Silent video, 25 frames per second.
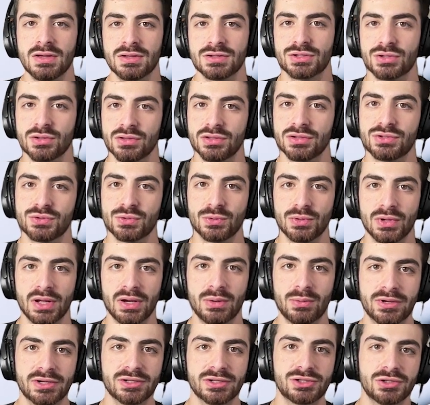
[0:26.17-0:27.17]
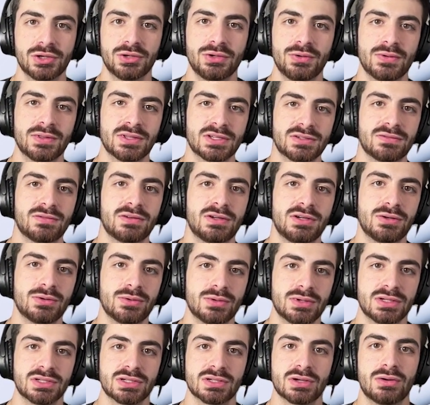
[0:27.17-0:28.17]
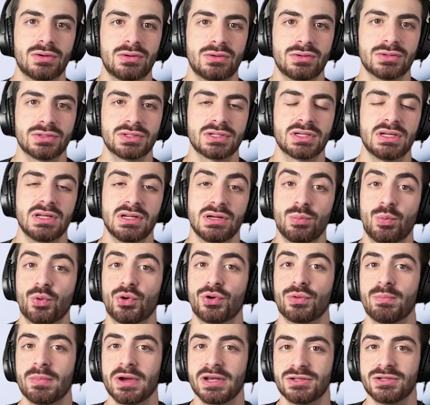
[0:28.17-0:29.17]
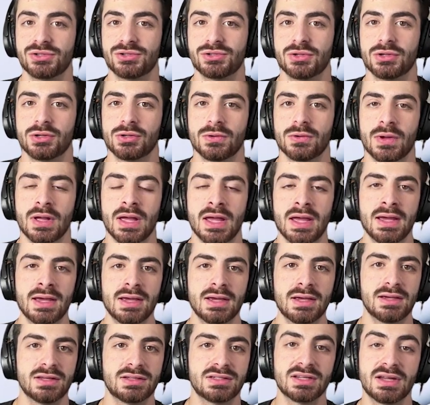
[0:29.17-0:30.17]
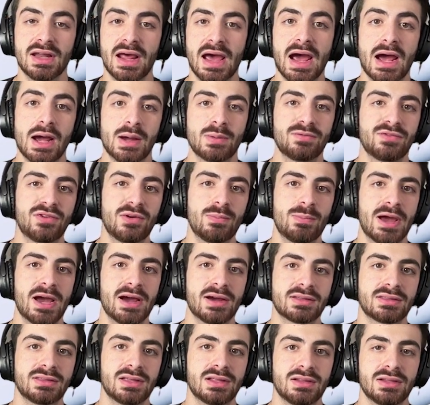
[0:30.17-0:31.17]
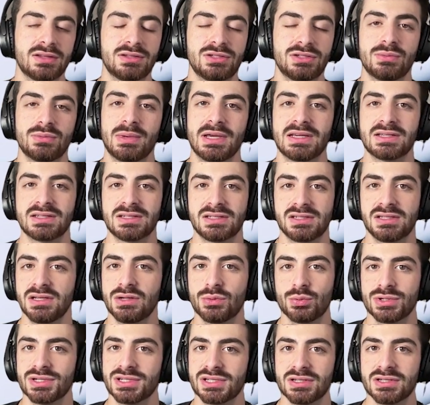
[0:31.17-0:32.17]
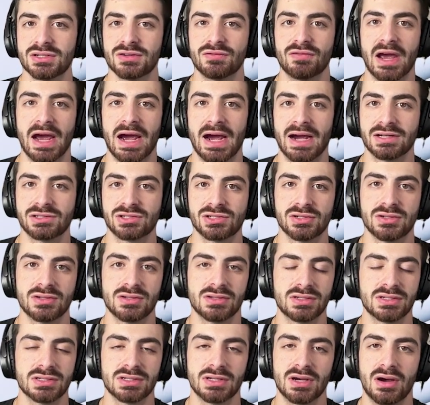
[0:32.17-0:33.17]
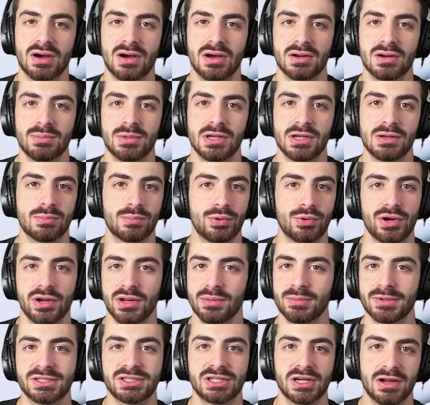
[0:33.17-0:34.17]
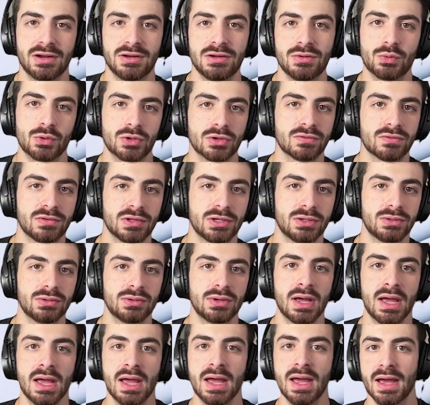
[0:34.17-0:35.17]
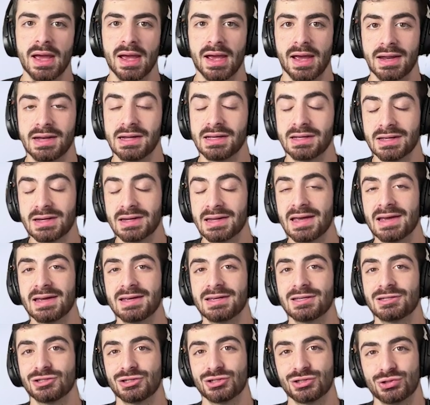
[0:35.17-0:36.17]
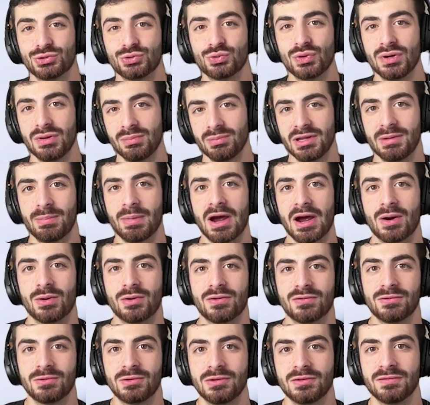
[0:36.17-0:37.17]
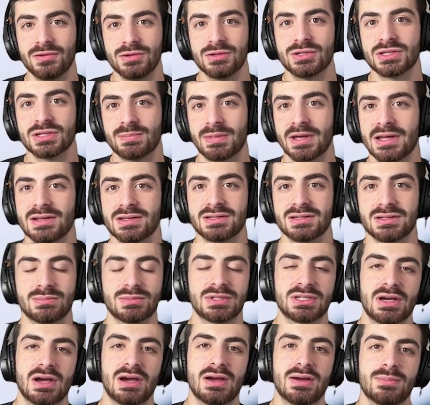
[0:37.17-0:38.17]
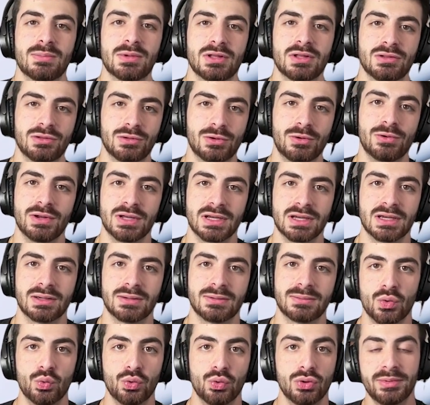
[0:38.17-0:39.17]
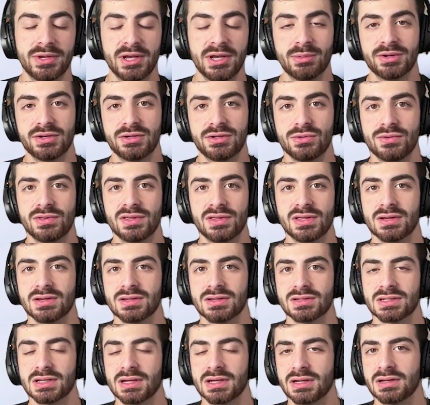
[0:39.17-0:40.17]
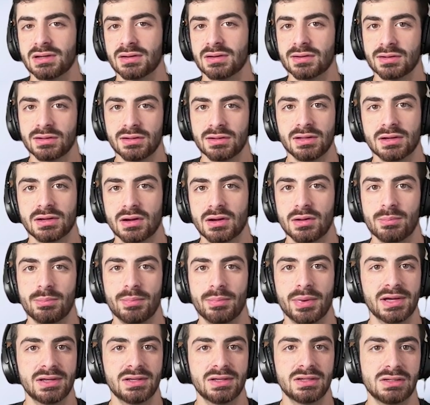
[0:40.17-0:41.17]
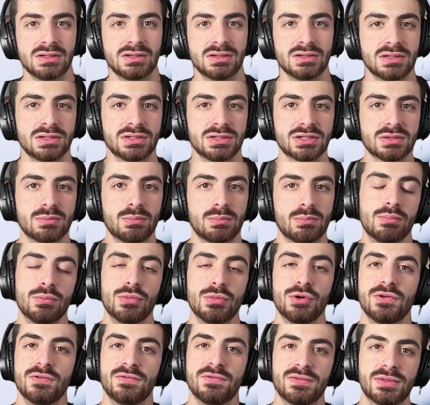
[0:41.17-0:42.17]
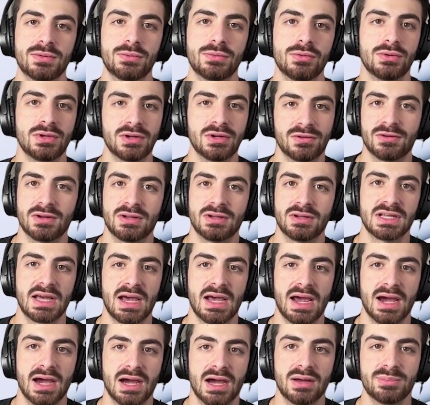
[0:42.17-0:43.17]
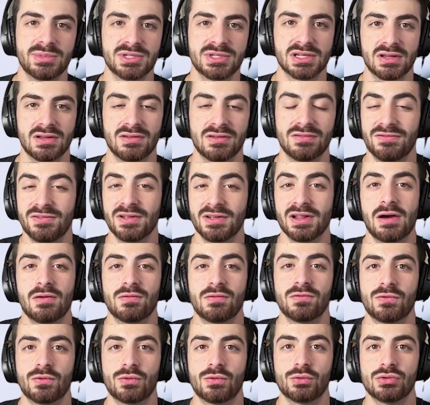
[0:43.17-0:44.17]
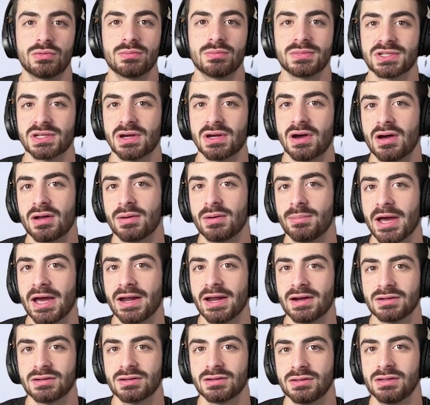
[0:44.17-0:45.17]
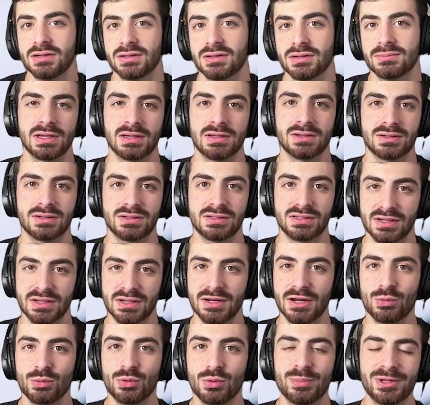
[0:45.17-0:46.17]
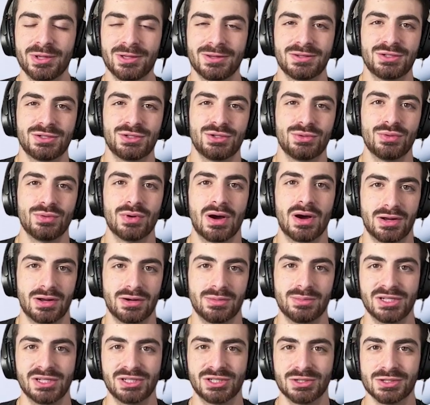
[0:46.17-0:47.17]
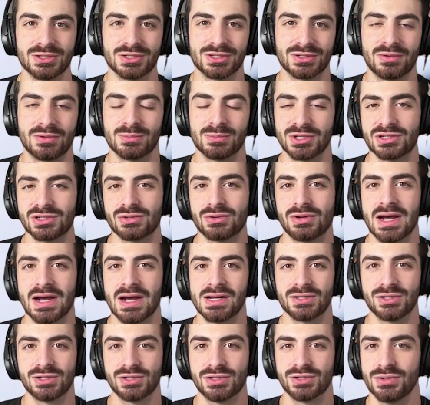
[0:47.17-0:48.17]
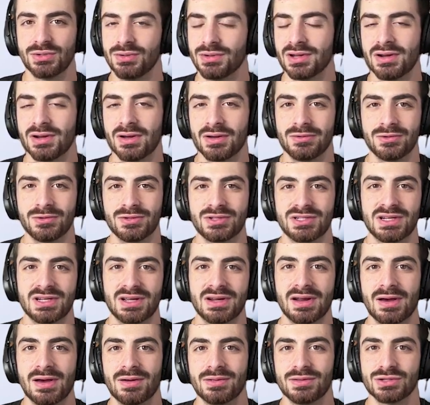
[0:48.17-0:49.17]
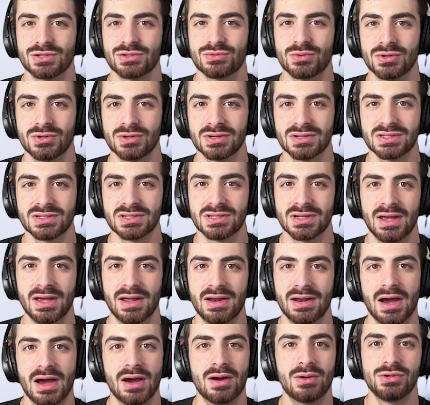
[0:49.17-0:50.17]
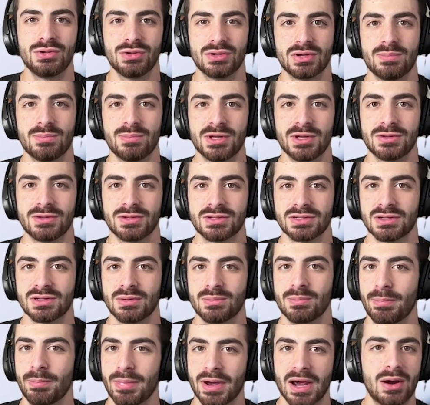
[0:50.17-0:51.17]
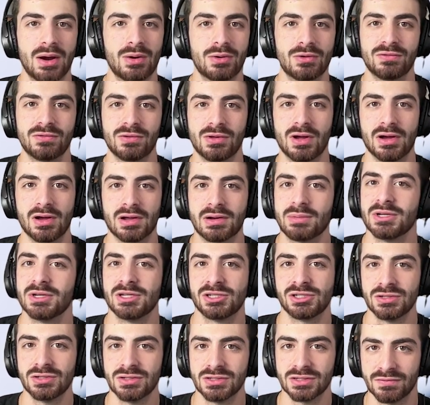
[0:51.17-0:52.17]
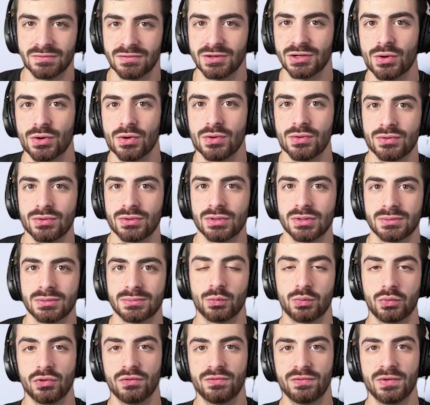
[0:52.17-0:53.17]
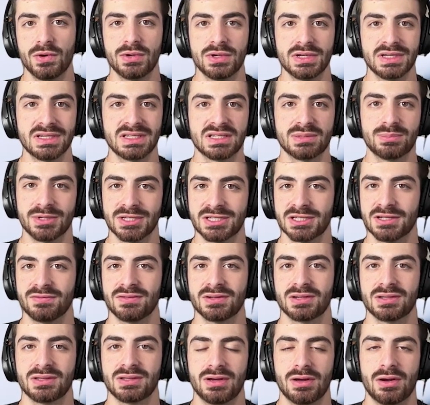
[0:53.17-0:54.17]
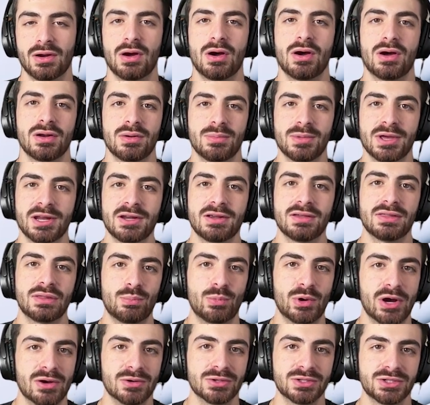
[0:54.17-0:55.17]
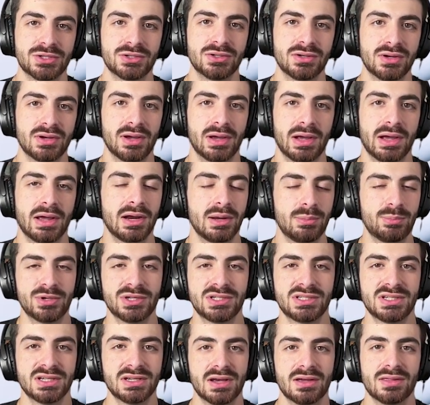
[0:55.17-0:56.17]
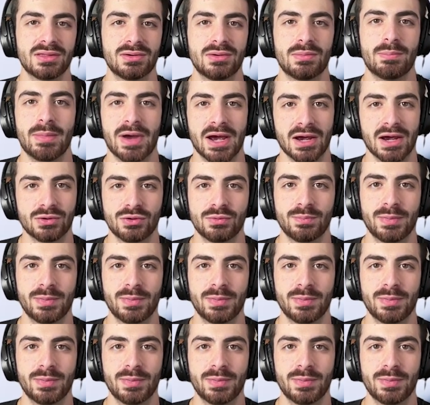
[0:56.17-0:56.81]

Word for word: So the tool I want to show you in this video is called Keyboard Maestro. It's an app for Mac that lets you make sequences of actions to automate pretty much any workflow, and it can get extremely powerful if you spend some time learning it. We'll be able to do things like click on buttons, move through different tabs, and fill out forms automatically. Today we'll build two automations from scratch so you can understand how this works and how you can build some powerful automations of your own. We'll focus specifically on automating the browser, and I put together a macro